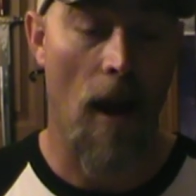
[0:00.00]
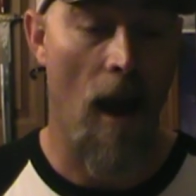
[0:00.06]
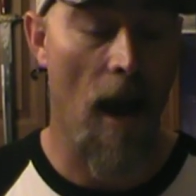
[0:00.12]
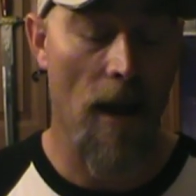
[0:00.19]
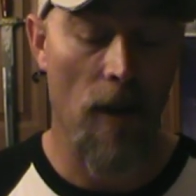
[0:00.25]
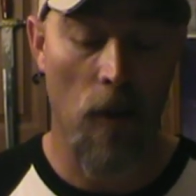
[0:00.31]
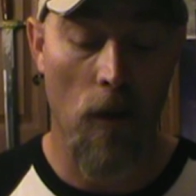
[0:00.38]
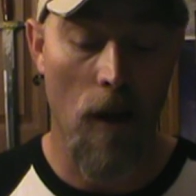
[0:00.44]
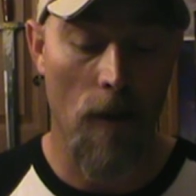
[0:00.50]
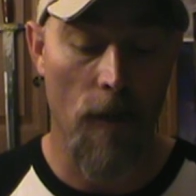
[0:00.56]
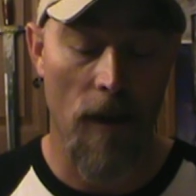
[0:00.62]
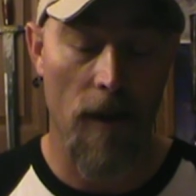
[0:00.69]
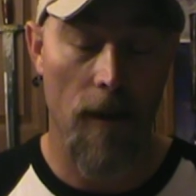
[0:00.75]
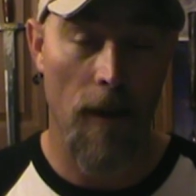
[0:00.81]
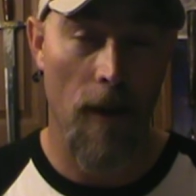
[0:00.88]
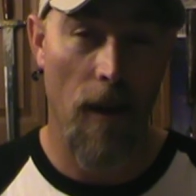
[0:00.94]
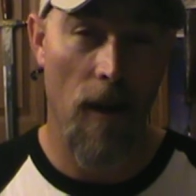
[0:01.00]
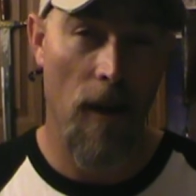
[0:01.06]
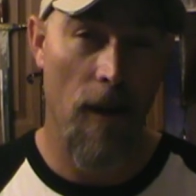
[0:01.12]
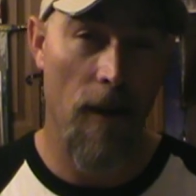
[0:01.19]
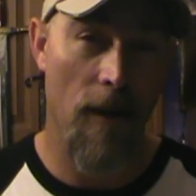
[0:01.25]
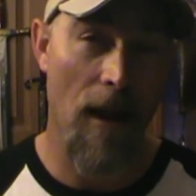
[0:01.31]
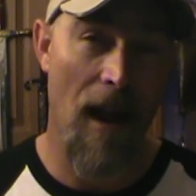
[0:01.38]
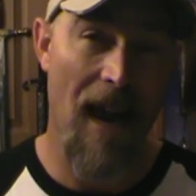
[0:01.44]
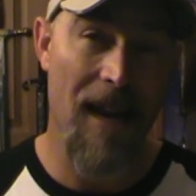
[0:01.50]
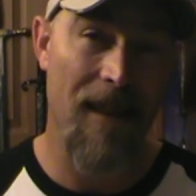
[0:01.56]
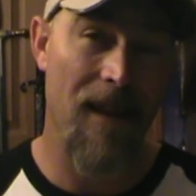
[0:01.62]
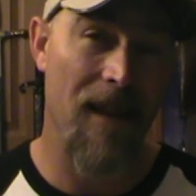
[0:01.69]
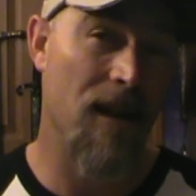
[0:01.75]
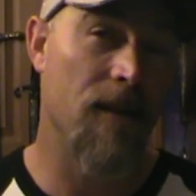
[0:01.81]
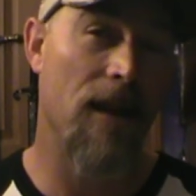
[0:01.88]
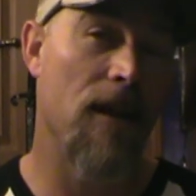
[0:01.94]
I love it, and I
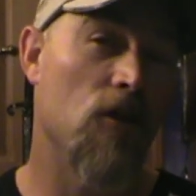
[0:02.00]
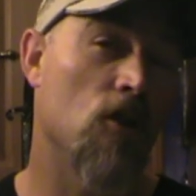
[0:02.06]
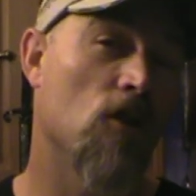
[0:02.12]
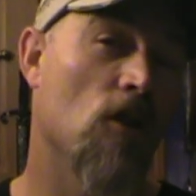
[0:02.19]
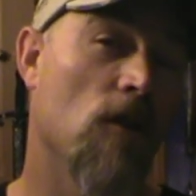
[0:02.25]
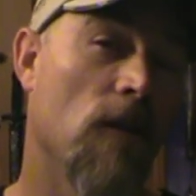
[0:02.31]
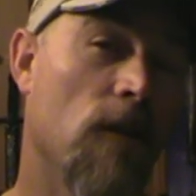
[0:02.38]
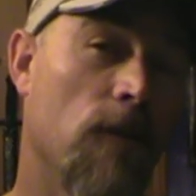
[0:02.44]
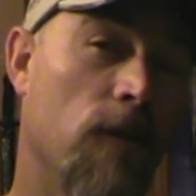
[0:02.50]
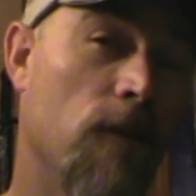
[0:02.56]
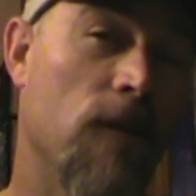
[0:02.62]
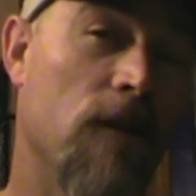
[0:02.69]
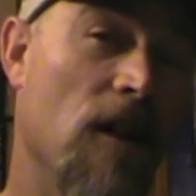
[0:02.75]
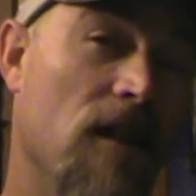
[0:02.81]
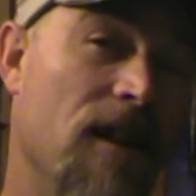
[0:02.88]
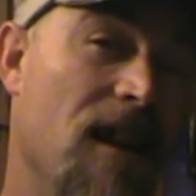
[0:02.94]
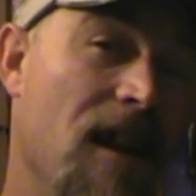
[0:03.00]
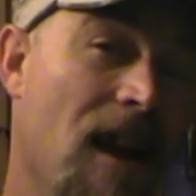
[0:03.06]
think they should have done